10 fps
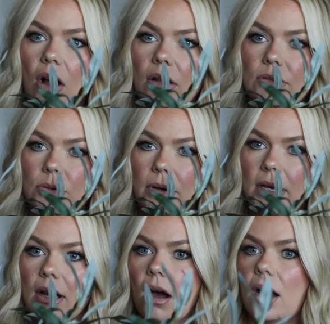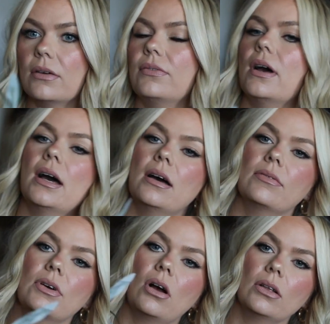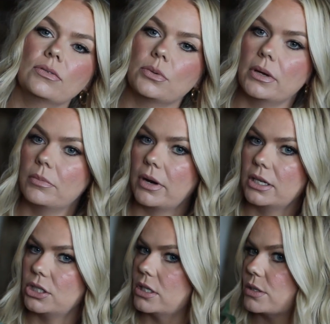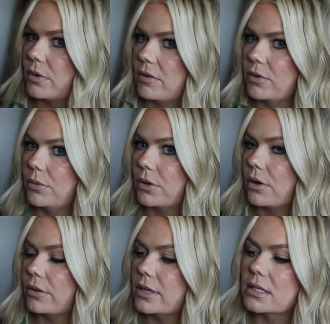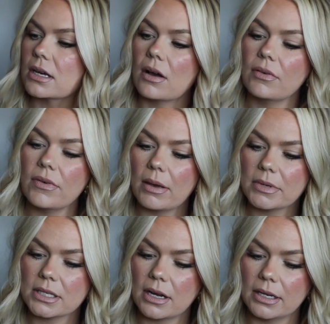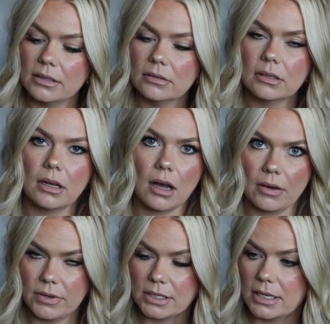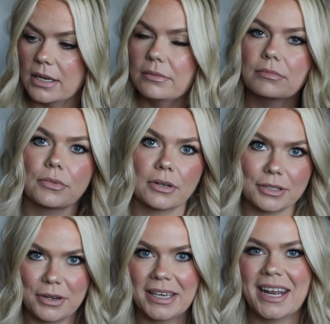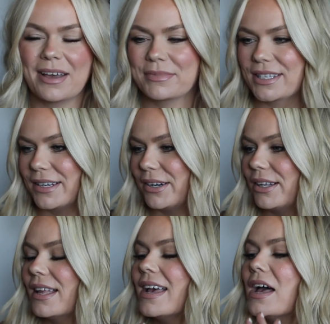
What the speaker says: olive twig or olive twig branches, whatever you want to call these, off of Amazon. Obviously, we're doing an Amazon haul.